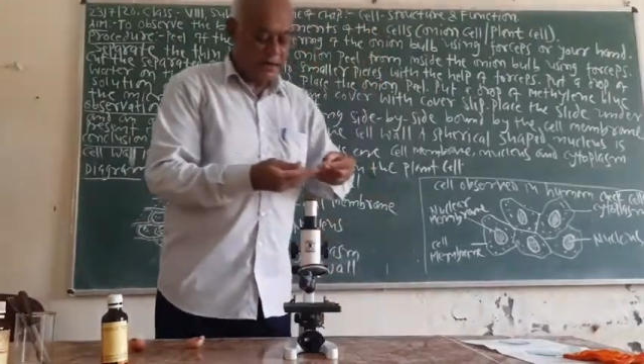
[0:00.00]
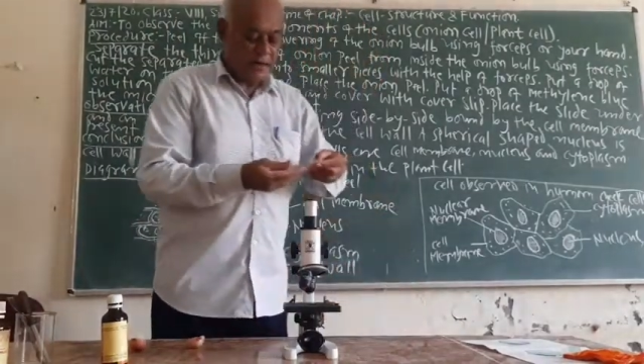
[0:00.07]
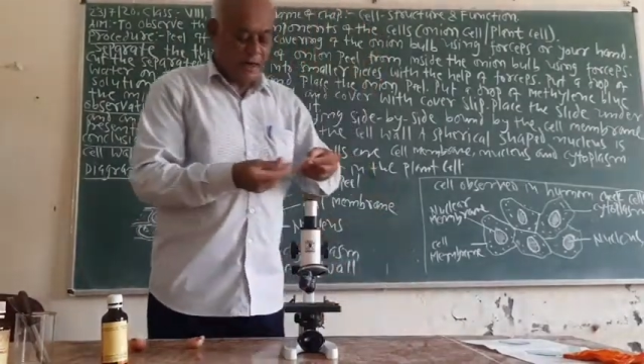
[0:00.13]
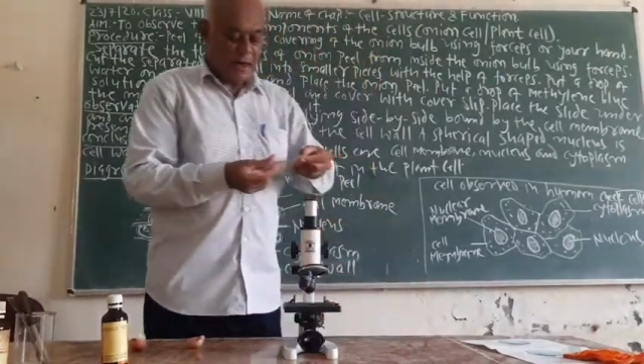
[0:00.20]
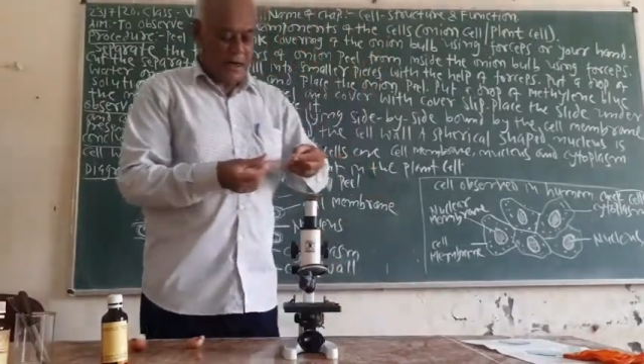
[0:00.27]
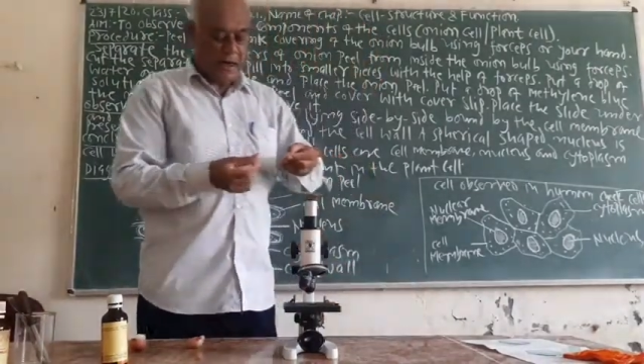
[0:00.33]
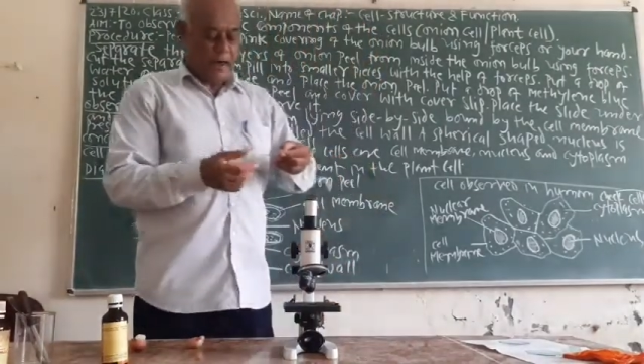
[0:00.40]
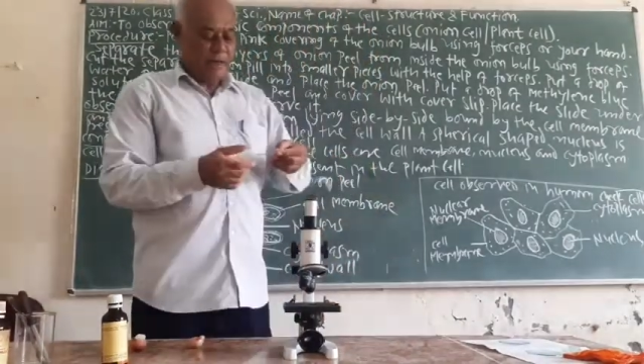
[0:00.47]

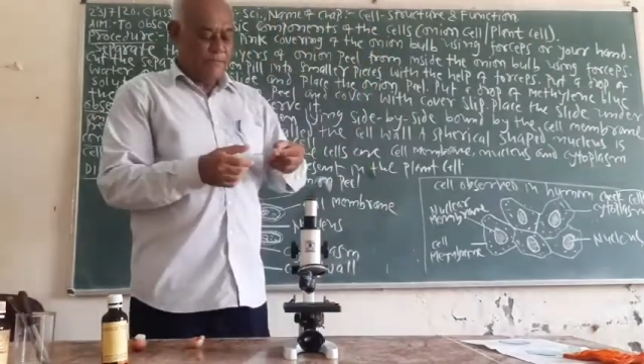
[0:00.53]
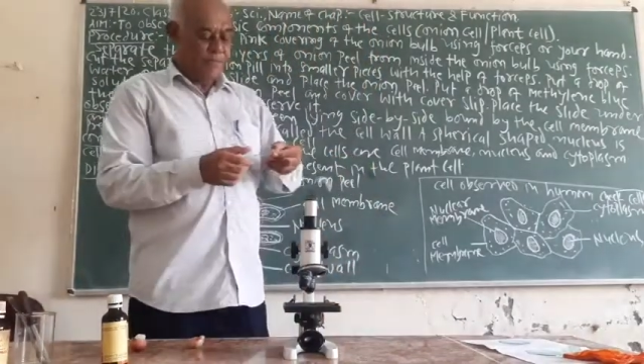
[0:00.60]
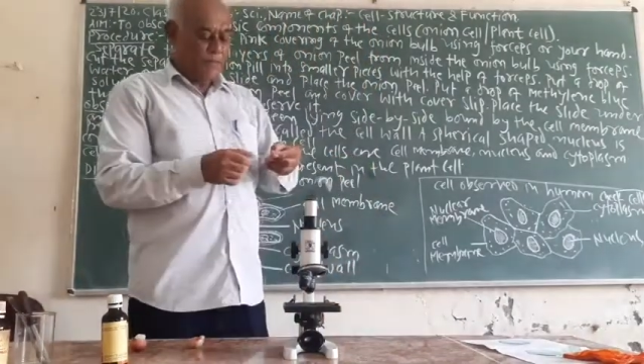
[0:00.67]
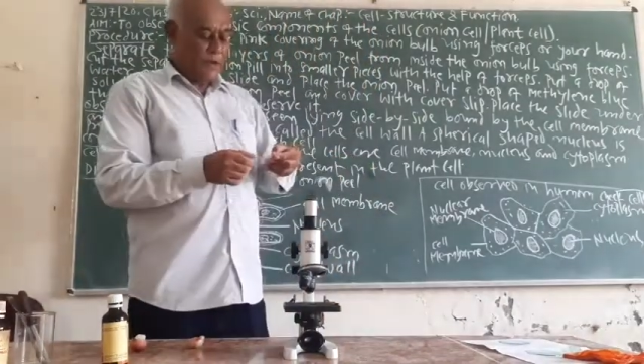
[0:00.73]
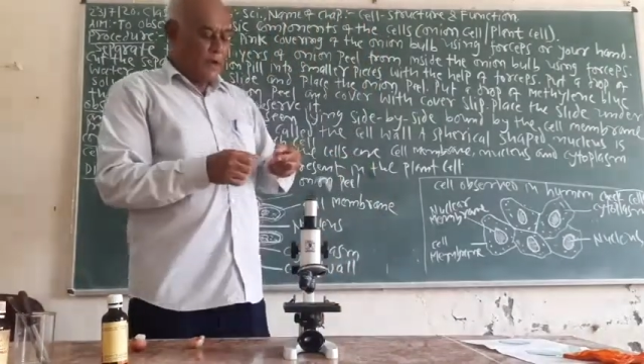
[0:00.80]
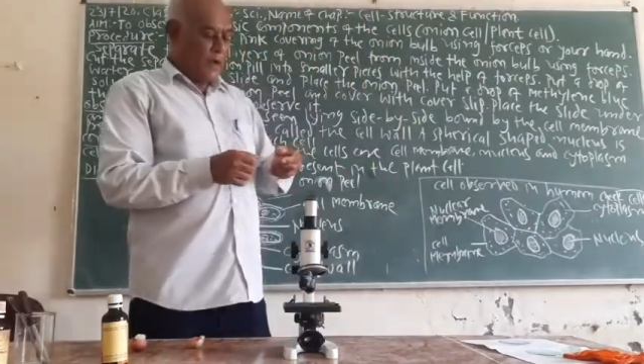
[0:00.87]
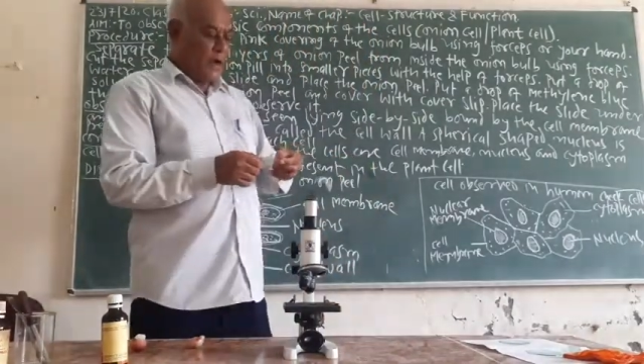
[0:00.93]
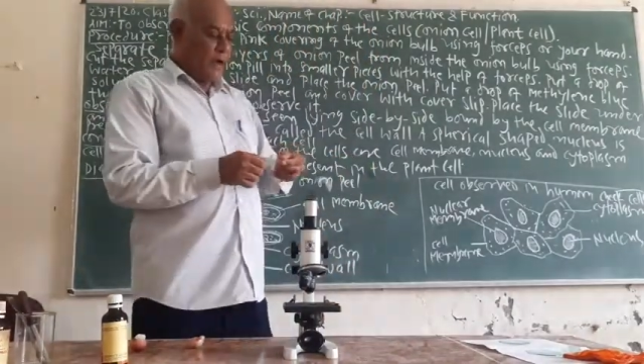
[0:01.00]
slide
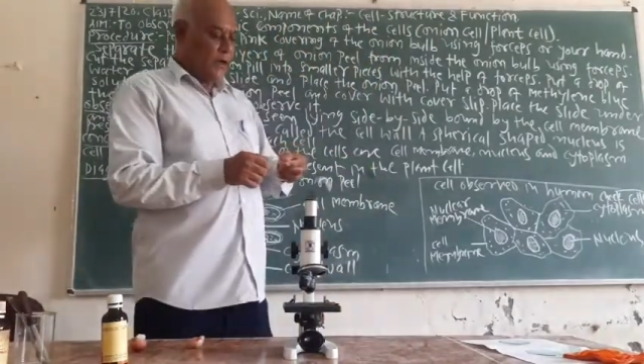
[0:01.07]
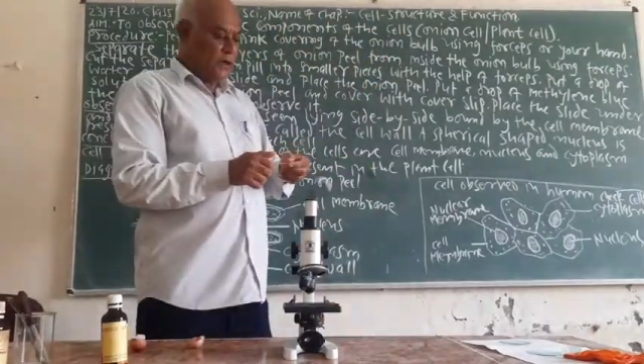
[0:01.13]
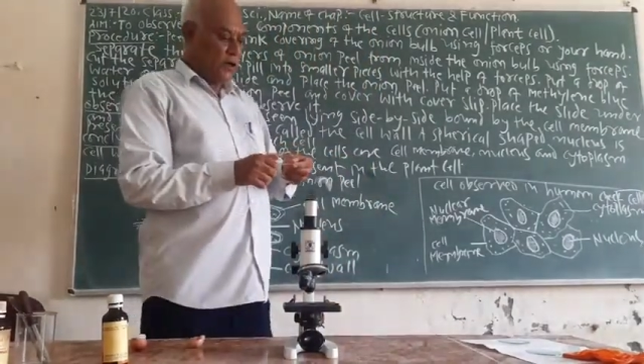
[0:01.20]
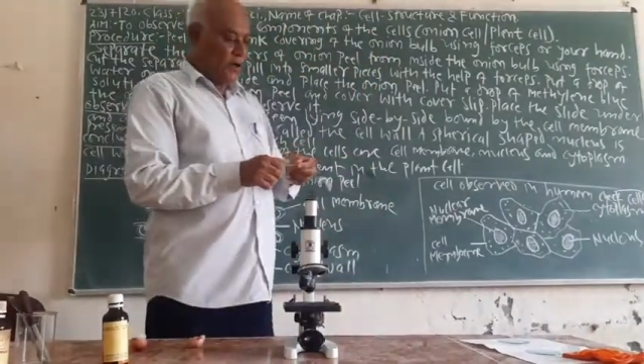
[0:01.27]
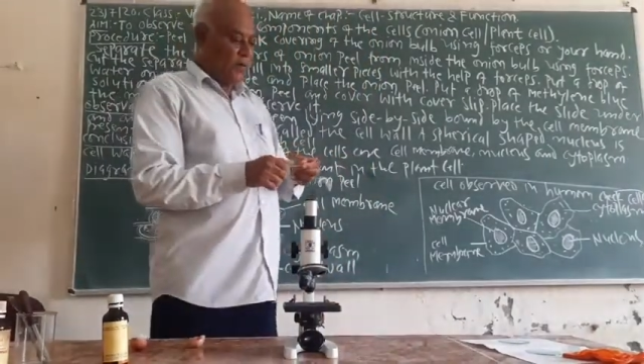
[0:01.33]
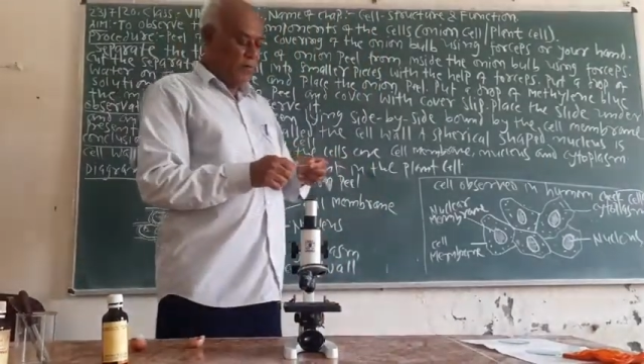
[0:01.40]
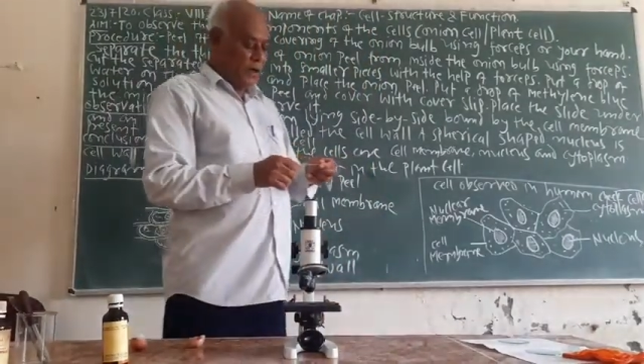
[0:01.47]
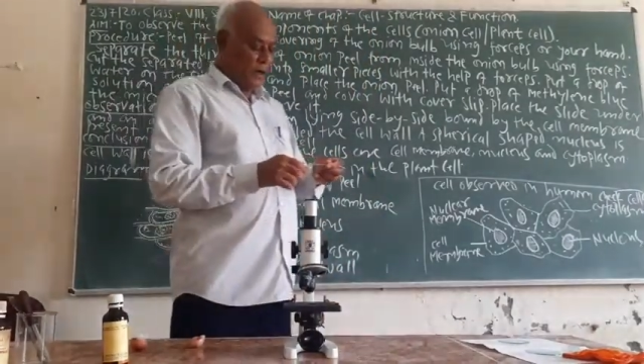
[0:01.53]
and
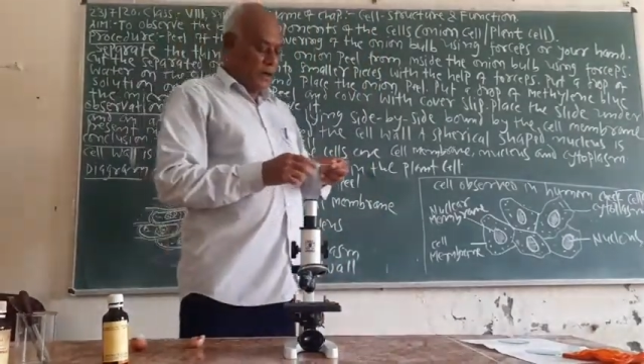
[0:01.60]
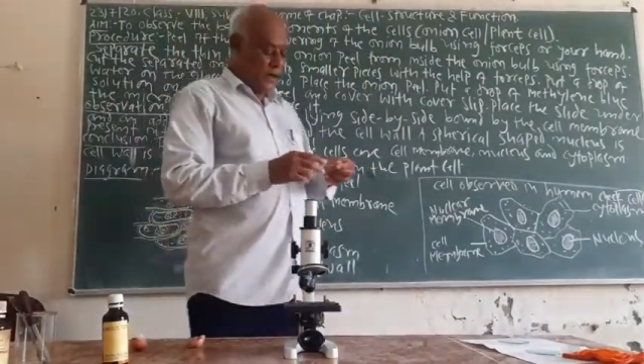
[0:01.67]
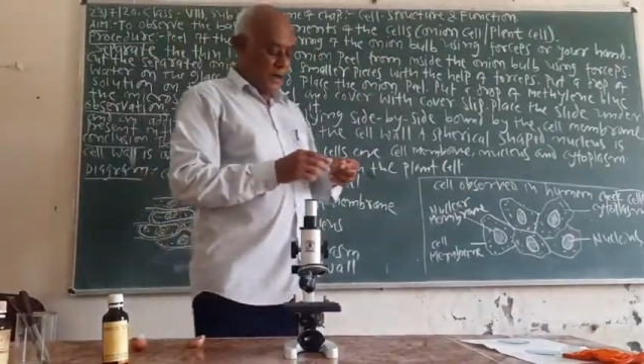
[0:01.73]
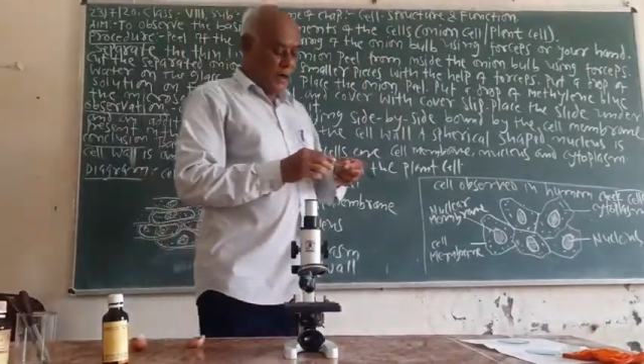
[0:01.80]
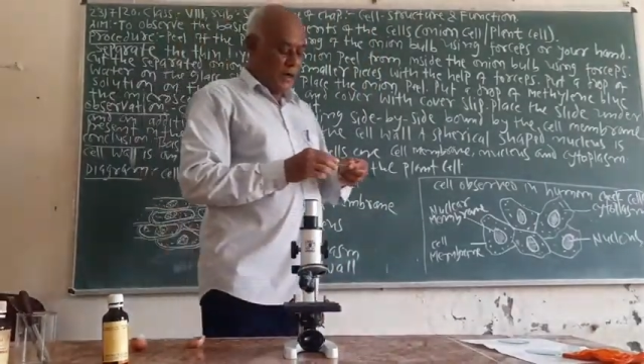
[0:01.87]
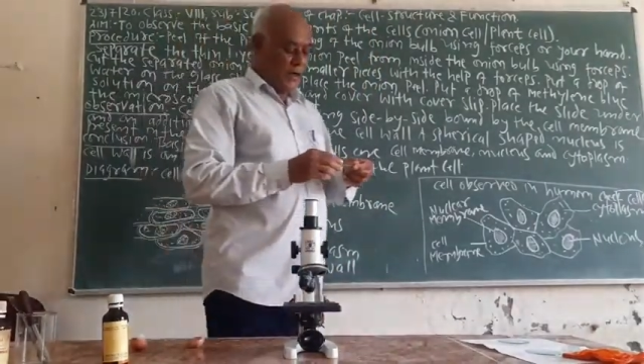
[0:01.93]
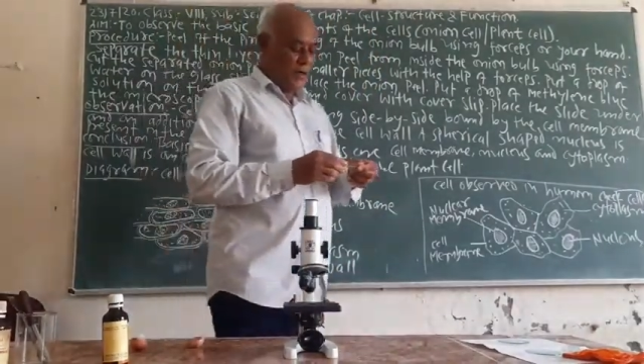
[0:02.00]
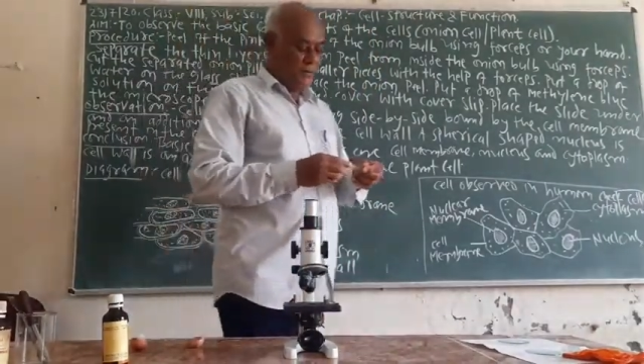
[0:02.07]
cover
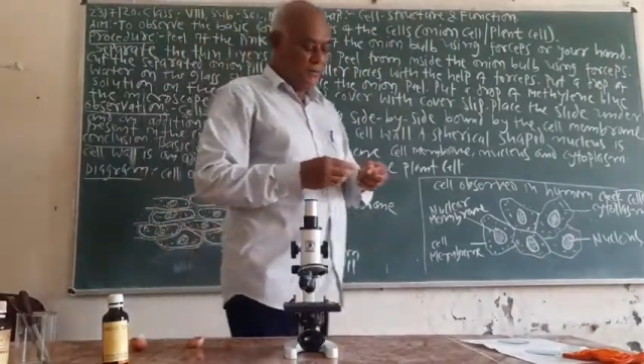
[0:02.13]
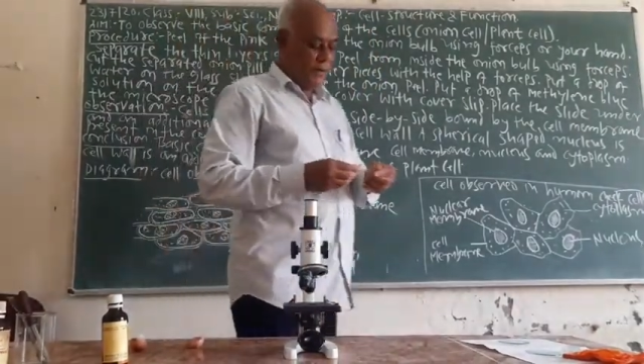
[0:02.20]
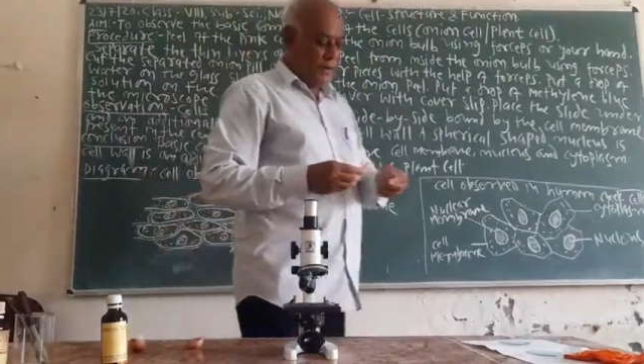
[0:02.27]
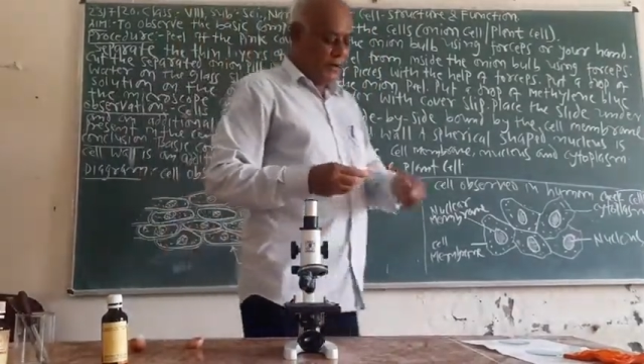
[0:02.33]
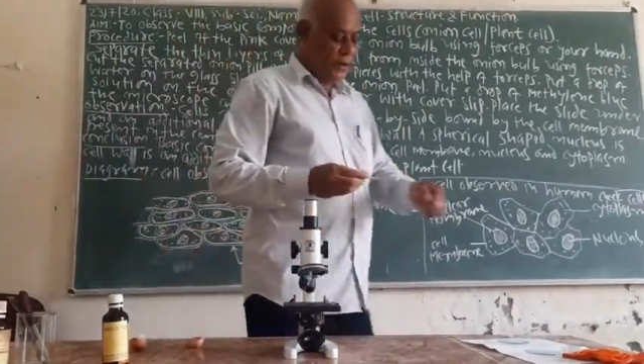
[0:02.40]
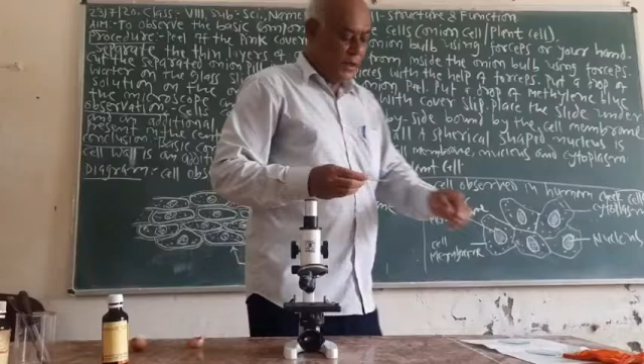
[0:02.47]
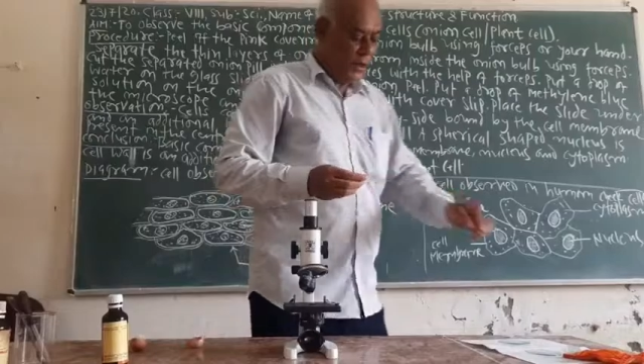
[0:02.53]
it with